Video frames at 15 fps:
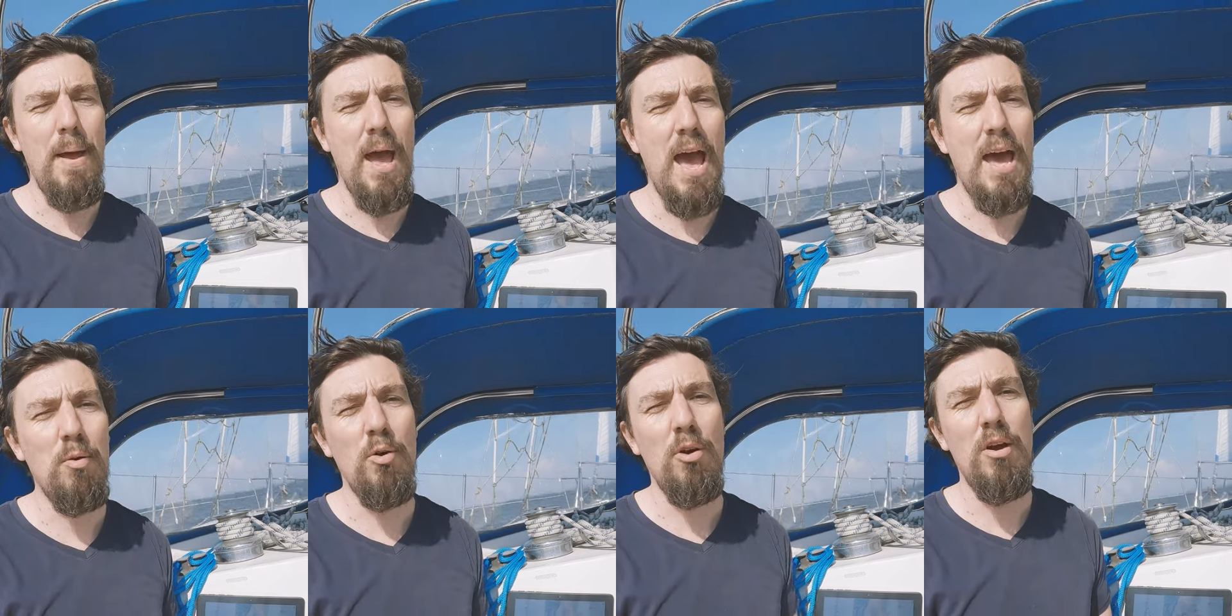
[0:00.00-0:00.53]

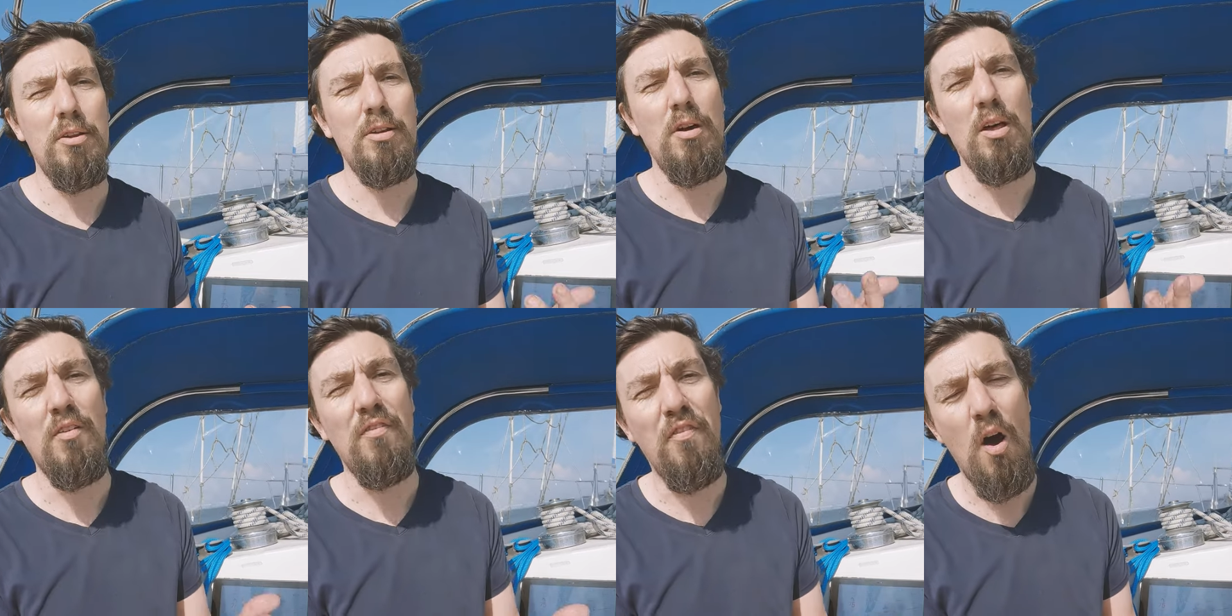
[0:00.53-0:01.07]
pad, or
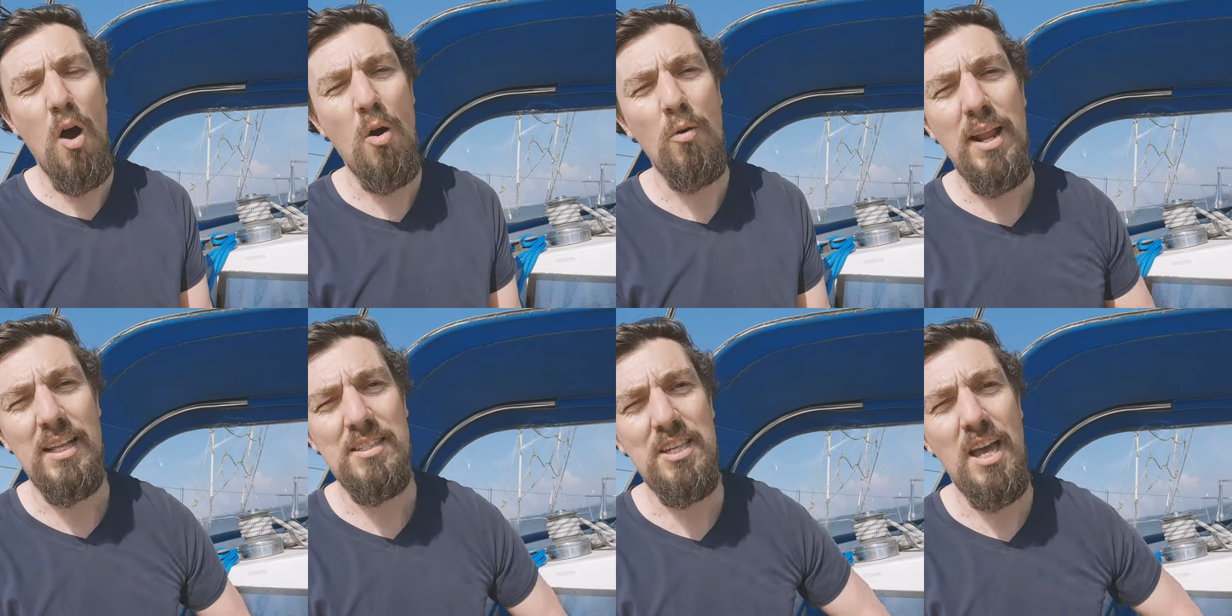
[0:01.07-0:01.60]
on a
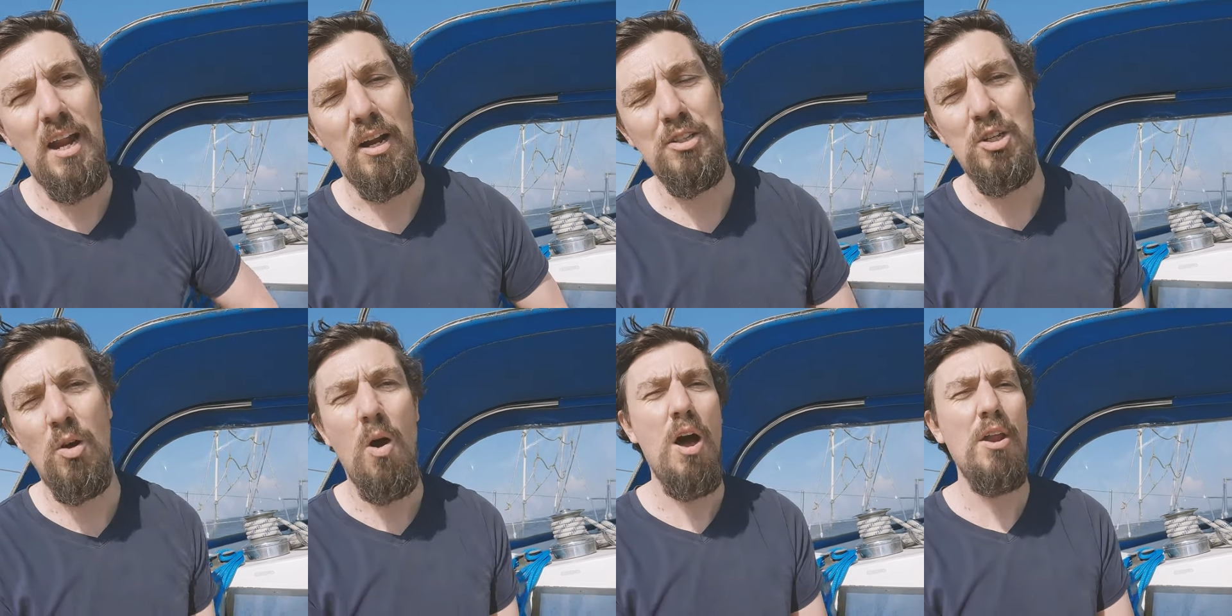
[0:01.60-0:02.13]
phone, etc.
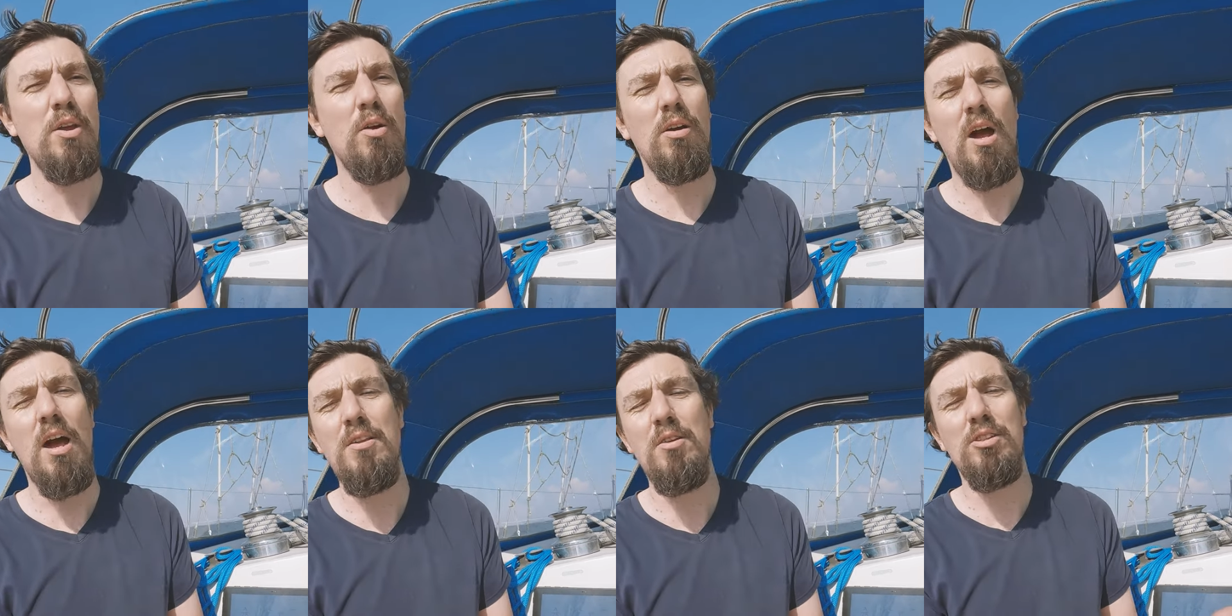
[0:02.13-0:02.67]
So on
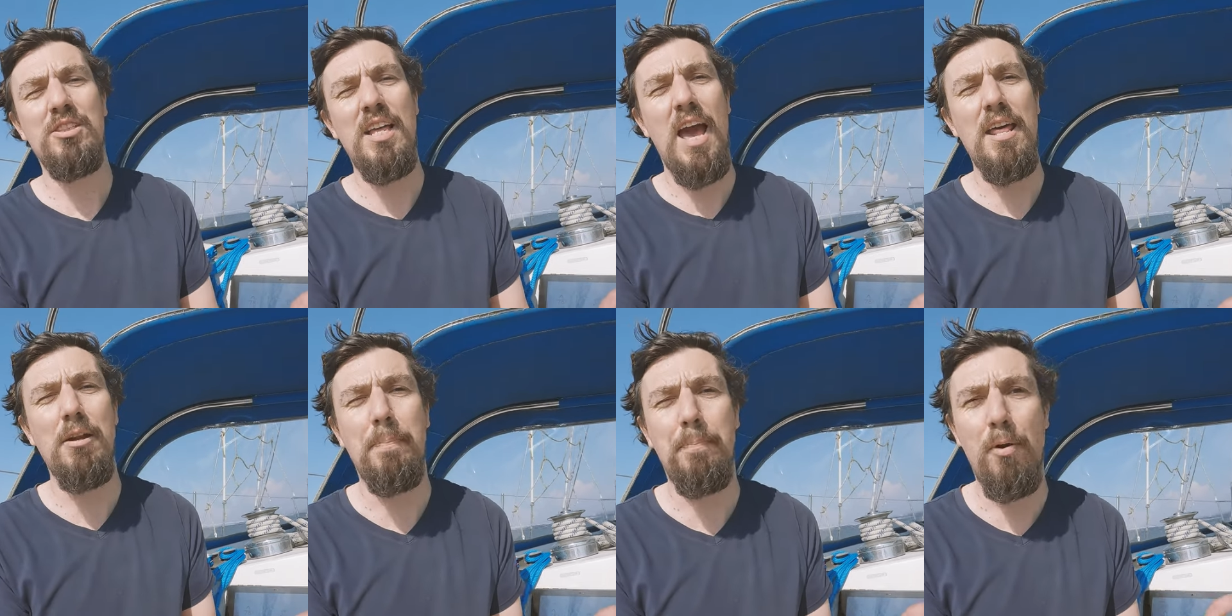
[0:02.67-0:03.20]
your
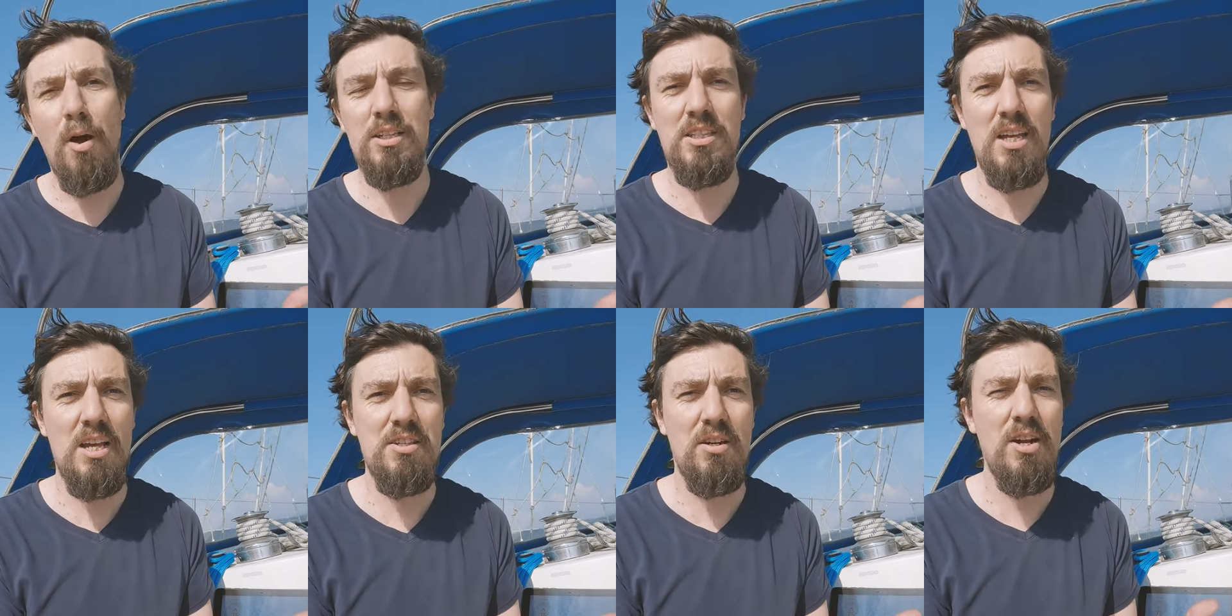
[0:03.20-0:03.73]
standard
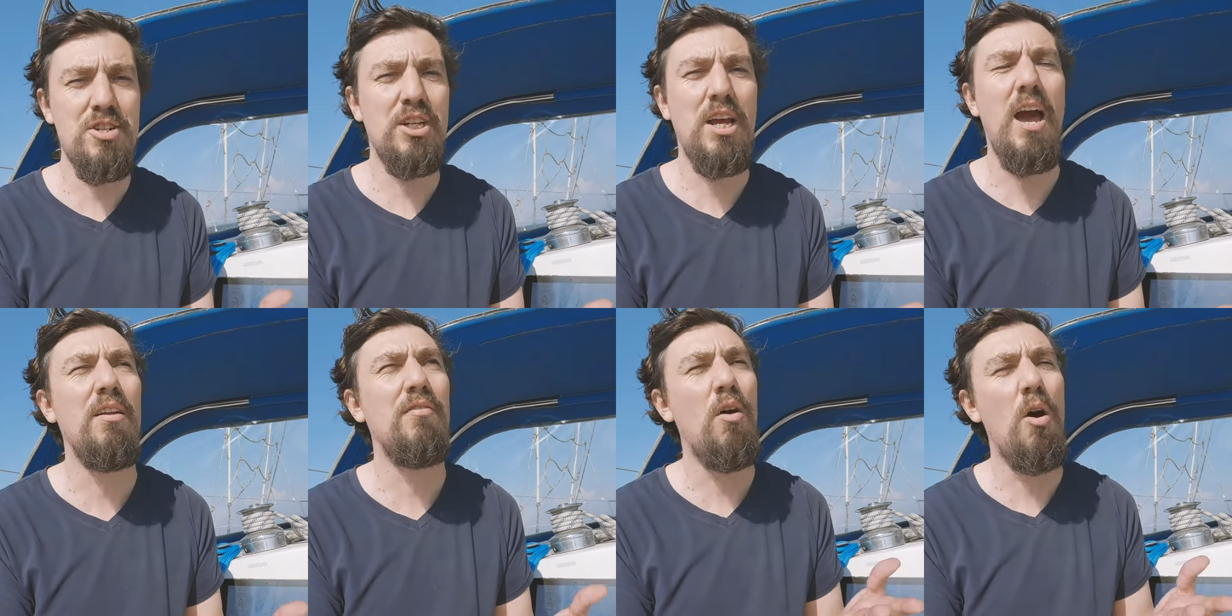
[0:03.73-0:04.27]
processor that you
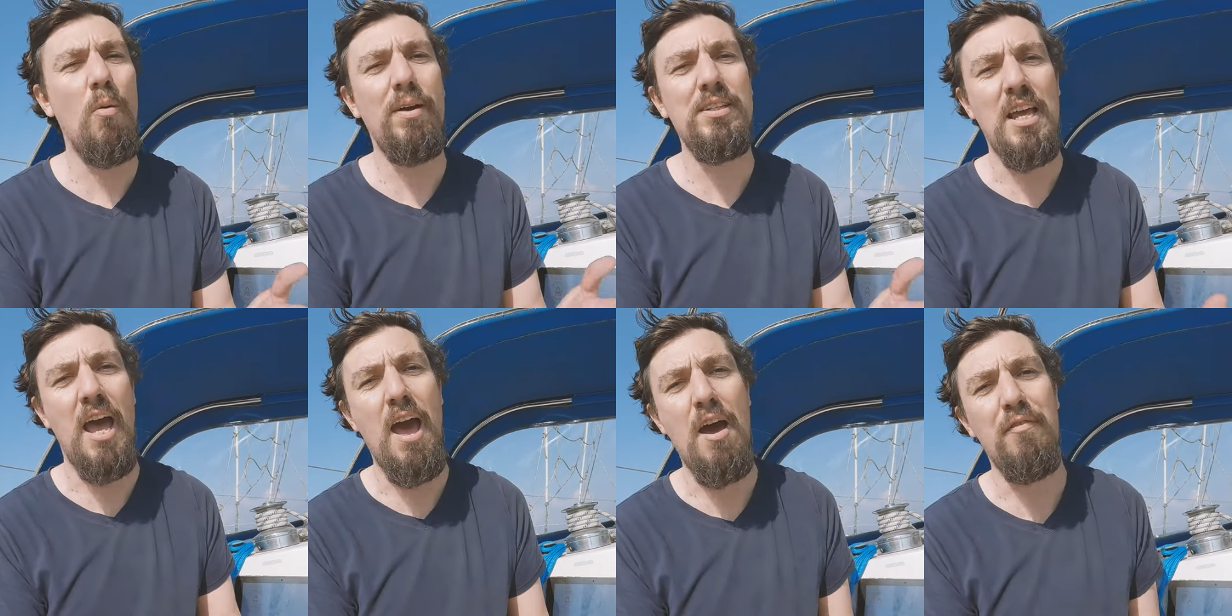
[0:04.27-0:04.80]
kind of always
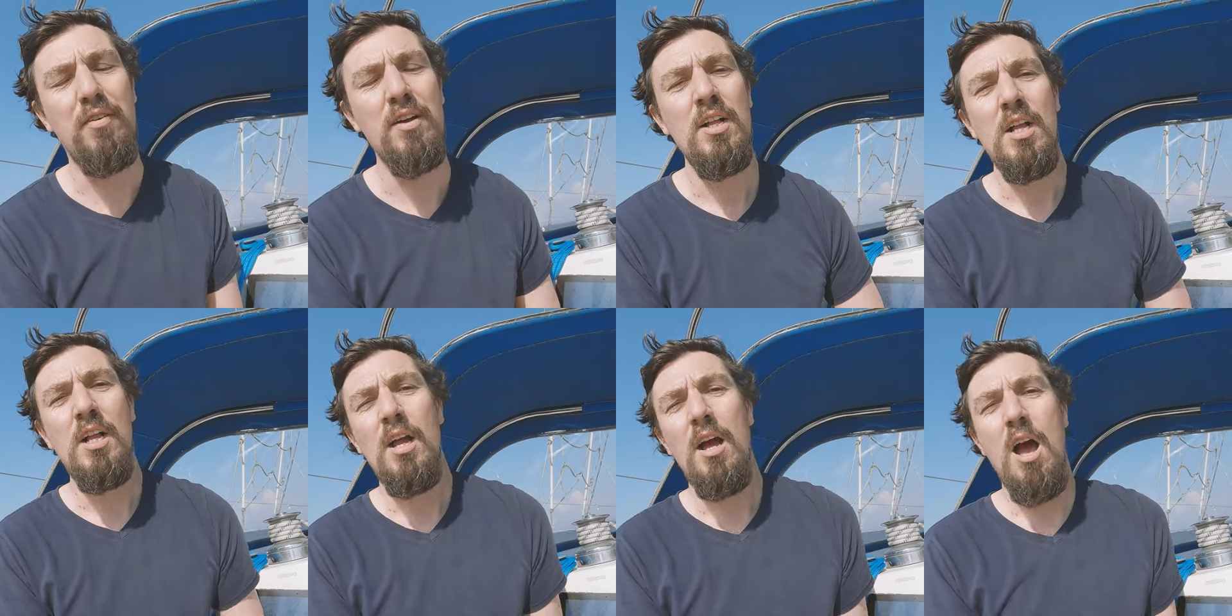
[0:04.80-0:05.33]
have
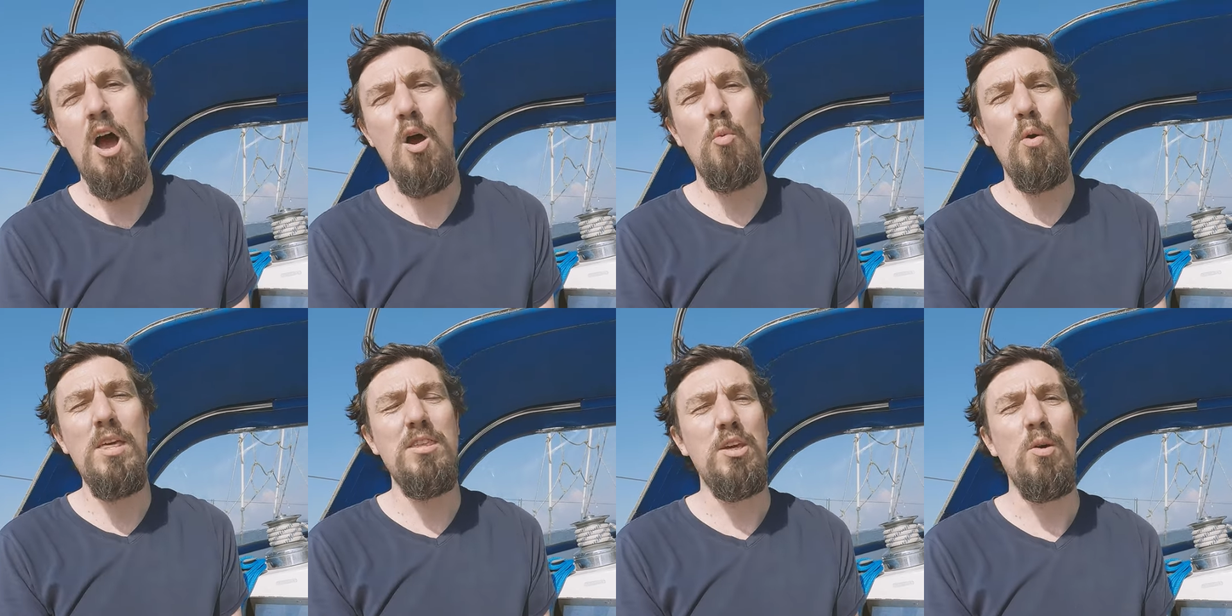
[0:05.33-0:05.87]

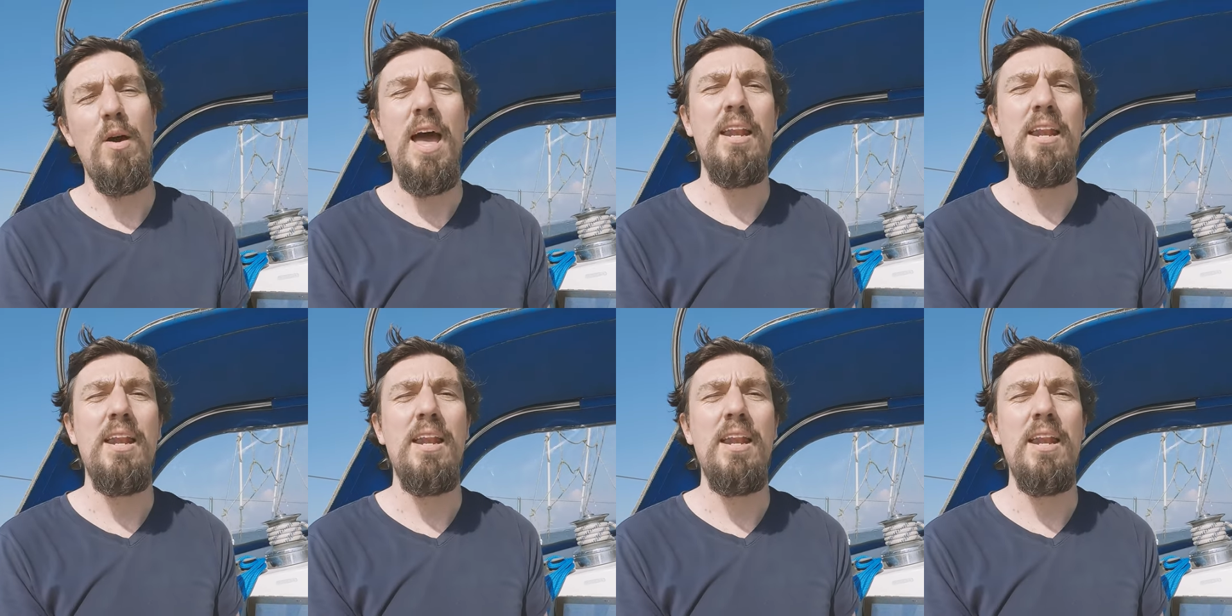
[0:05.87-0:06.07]
with you.